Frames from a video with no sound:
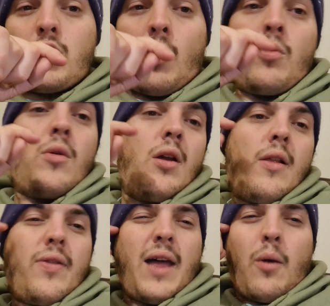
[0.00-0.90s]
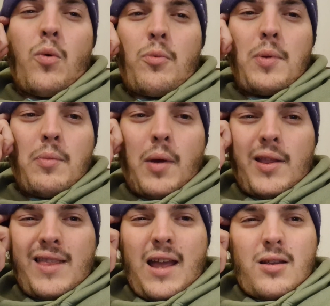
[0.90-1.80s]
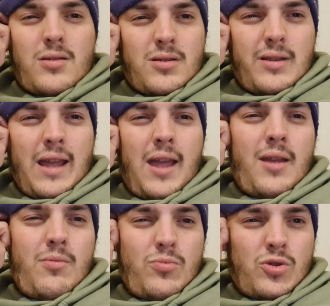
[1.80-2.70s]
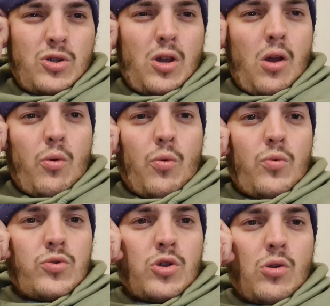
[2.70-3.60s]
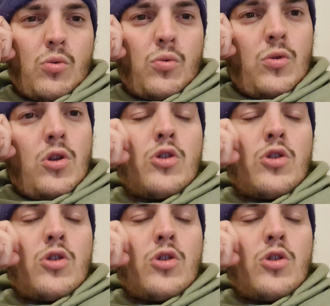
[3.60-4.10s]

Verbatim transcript: So that will be my next game to go to.